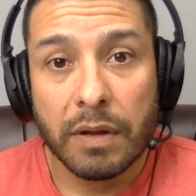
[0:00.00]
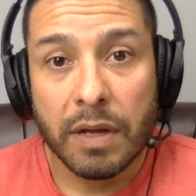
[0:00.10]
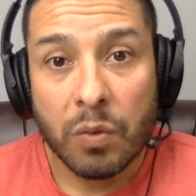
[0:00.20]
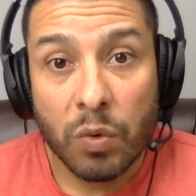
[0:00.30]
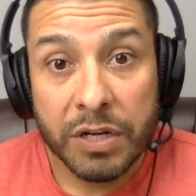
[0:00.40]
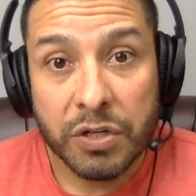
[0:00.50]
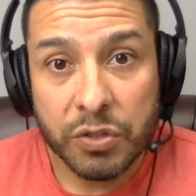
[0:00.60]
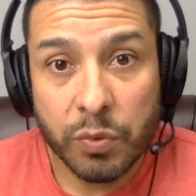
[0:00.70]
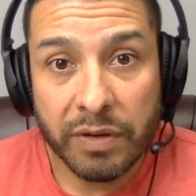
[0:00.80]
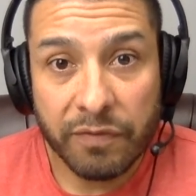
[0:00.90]
in what you're
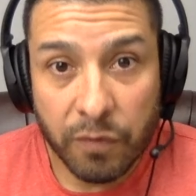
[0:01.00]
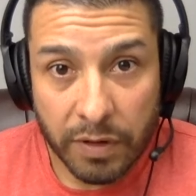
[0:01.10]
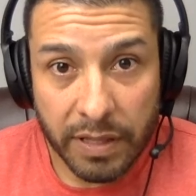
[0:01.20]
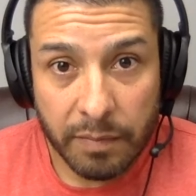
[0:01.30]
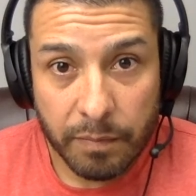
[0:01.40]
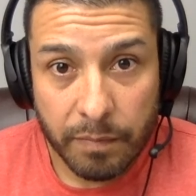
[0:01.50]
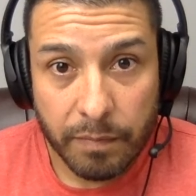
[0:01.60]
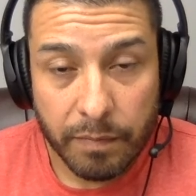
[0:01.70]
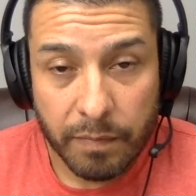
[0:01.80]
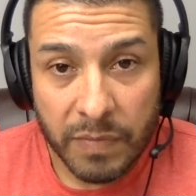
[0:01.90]
doing for them.
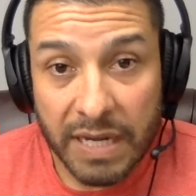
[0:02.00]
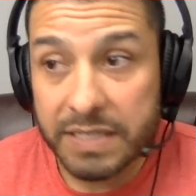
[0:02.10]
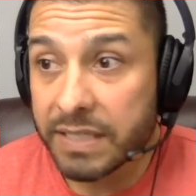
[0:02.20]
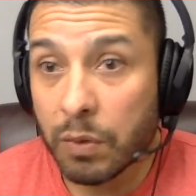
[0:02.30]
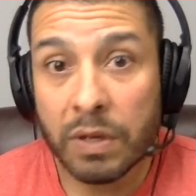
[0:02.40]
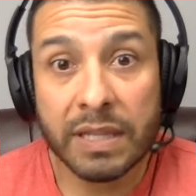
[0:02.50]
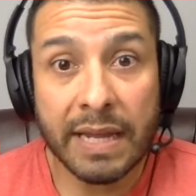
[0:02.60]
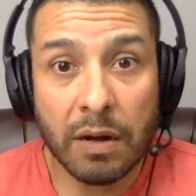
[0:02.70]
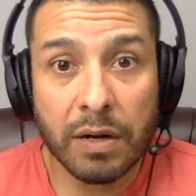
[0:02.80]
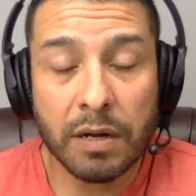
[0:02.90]
Yes, they want
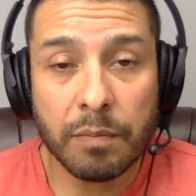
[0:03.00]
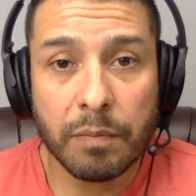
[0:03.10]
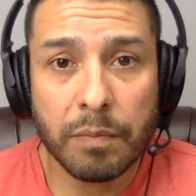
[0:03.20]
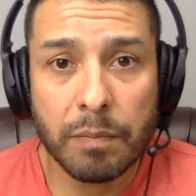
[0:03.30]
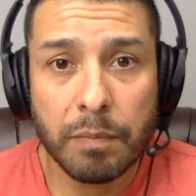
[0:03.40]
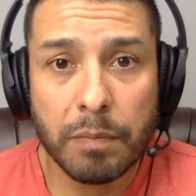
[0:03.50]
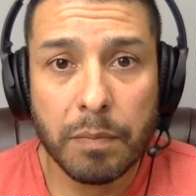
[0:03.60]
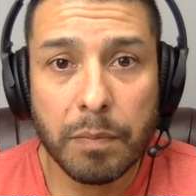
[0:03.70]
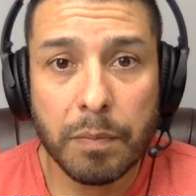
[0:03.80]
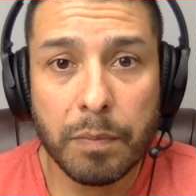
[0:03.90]
the outcome,
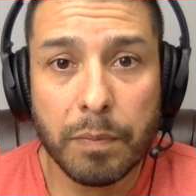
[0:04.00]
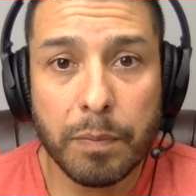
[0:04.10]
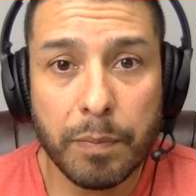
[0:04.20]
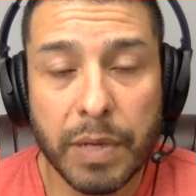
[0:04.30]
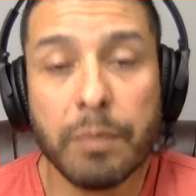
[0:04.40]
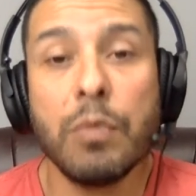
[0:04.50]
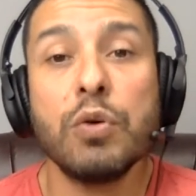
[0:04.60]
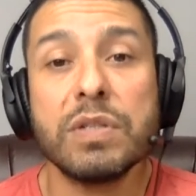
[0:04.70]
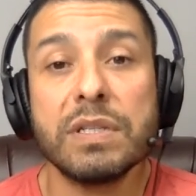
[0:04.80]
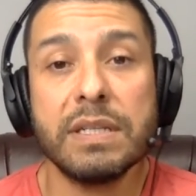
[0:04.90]
but
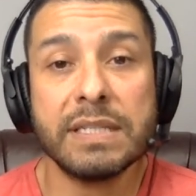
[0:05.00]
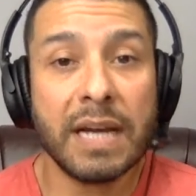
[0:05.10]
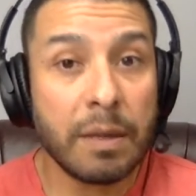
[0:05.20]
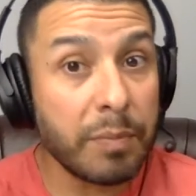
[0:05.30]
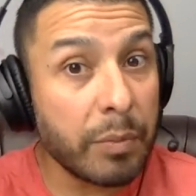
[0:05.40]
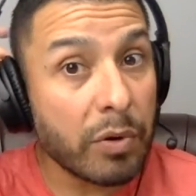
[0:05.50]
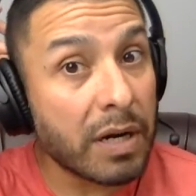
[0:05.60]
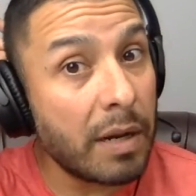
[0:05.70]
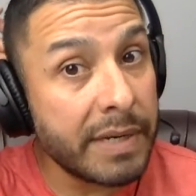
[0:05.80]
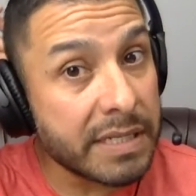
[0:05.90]
most of the time people are
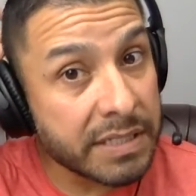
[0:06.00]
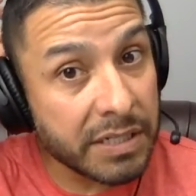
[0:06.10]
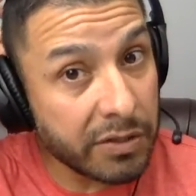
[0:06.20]
coming to see